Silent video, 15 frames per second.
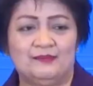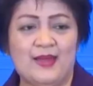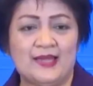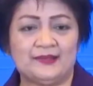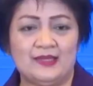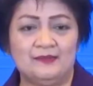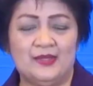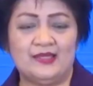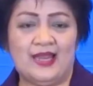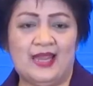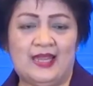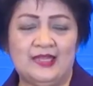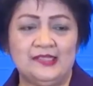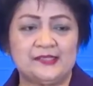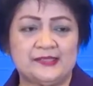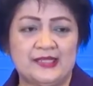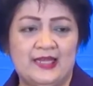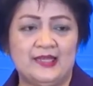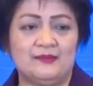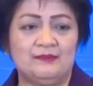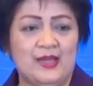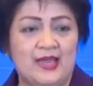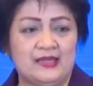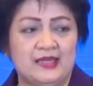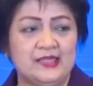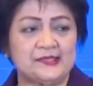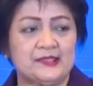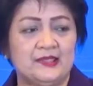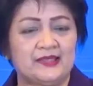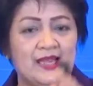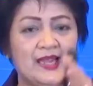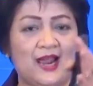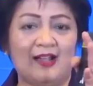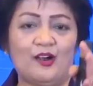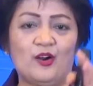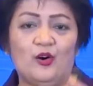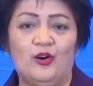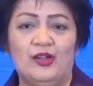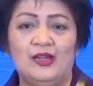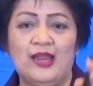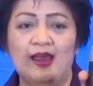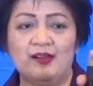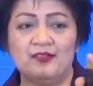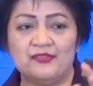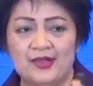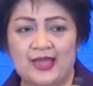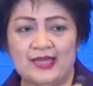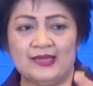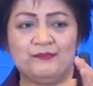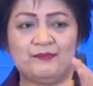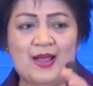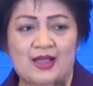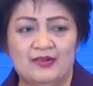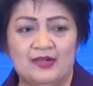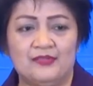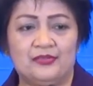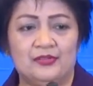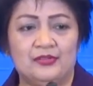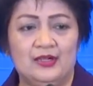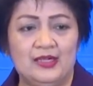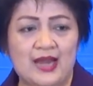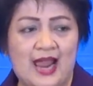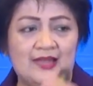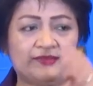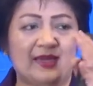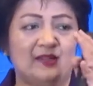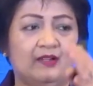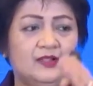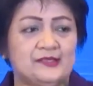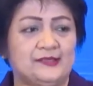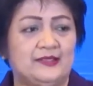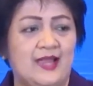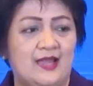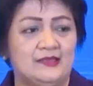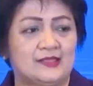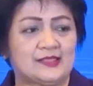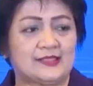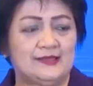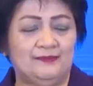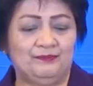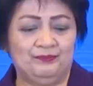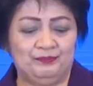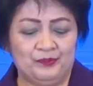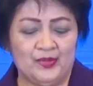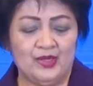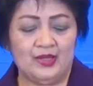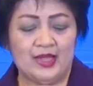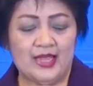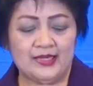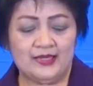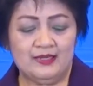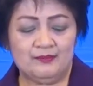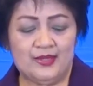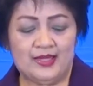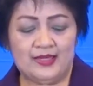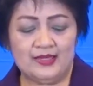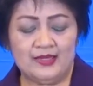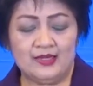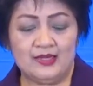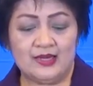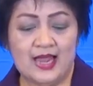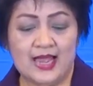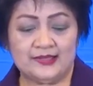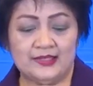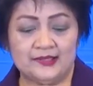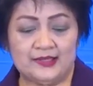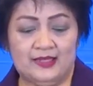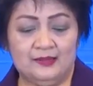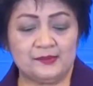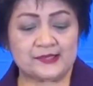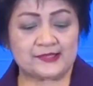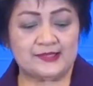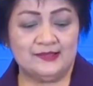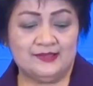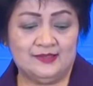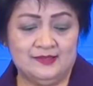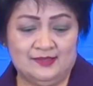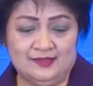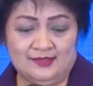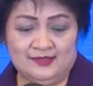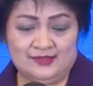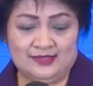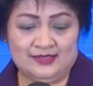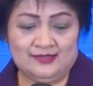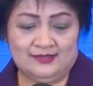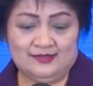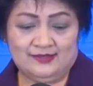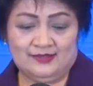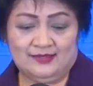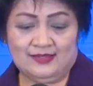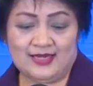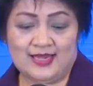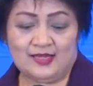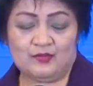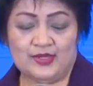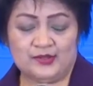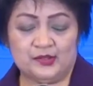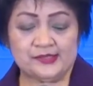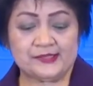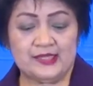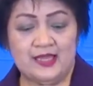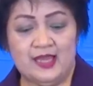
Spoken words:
Vitamin A, zinc, berries, they are all very powerful antioxidants. And even additives like what you see